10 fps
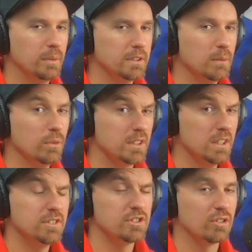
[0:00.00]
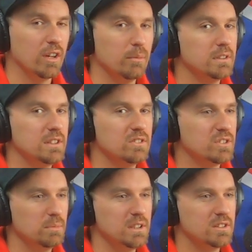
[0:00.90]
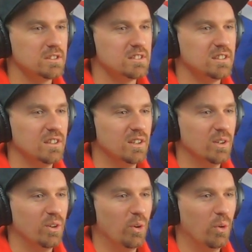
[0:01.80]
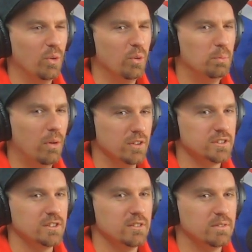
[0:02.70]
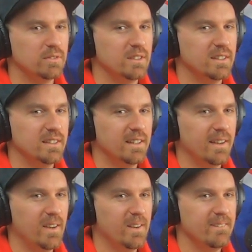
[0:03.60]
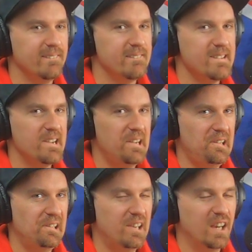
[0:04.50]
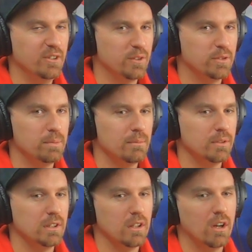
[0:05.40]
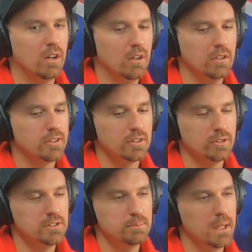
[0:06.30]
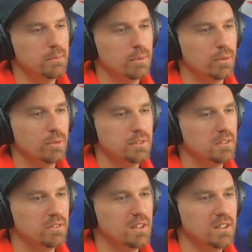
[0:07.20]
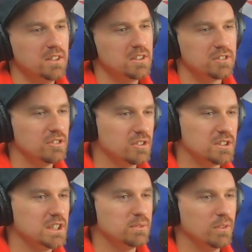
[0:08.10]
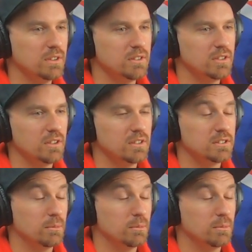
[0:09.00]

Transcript: Yeah. But then with Instagram, it tends to be just all positive. Yeah. And uh, I know a few people, and they're like, "Oh, look at all these people. They've they're so successful and they're doing this."